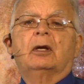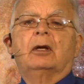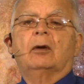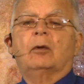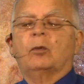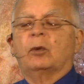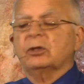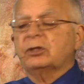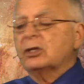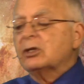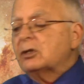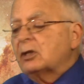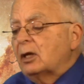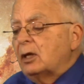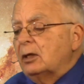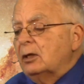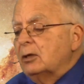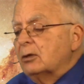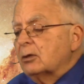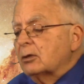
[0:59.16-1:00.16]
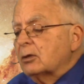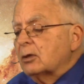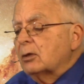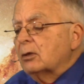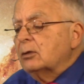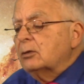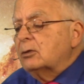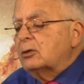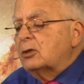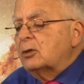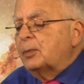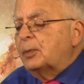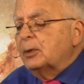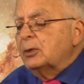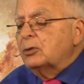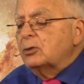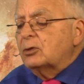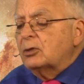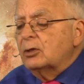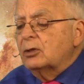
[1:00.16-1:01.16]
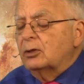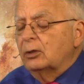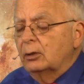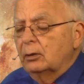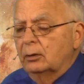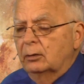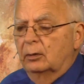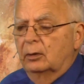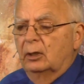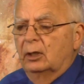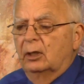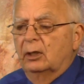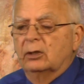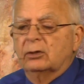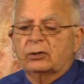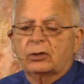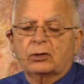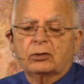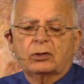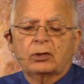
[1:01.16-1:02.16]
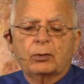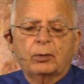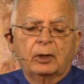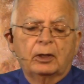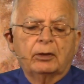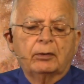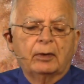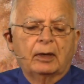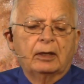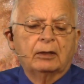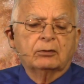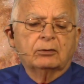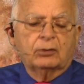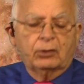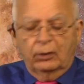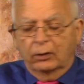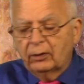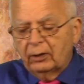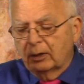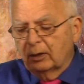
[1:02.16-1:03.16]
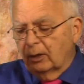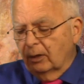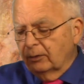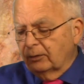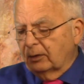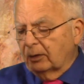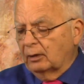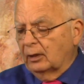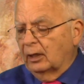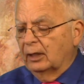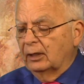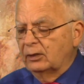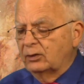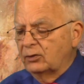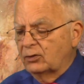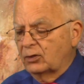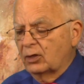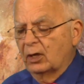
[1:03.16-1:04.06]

What's a 10-year-old supposed to do? So she went around turning off the lights.